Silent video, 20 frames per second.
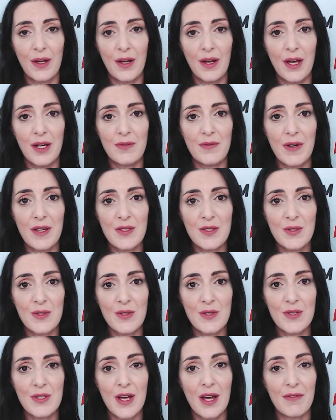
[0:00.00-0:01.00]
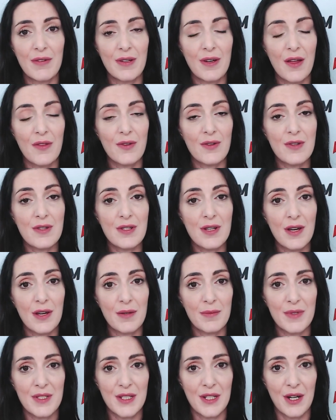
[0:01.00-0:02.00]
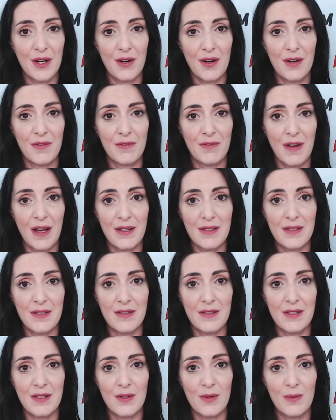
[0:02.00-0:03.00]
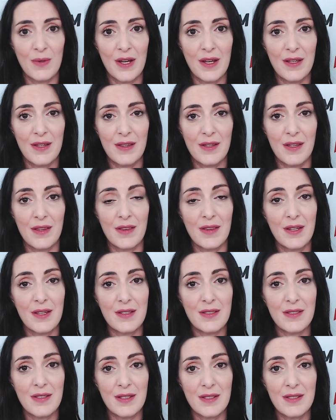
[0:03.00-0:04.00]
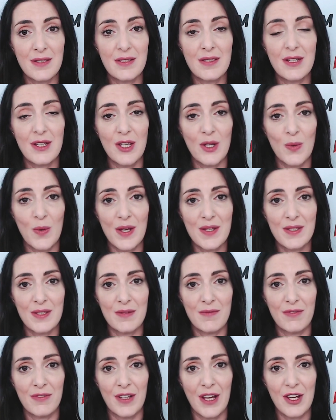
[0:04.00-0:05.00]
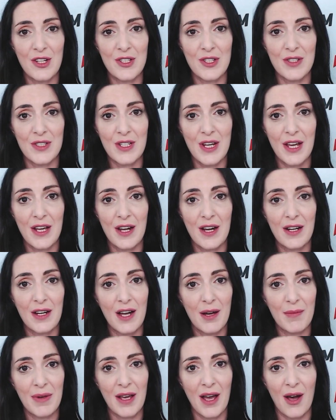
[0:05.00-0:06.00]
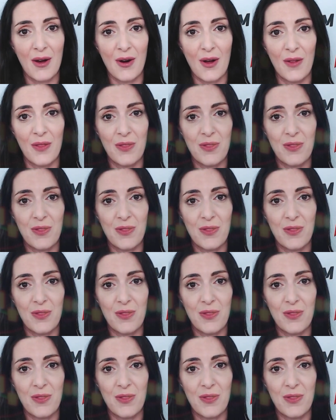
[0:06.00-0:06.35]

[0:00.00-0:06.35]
Investors have another top-tier event to deal with, and this is the U S inflation data coming out on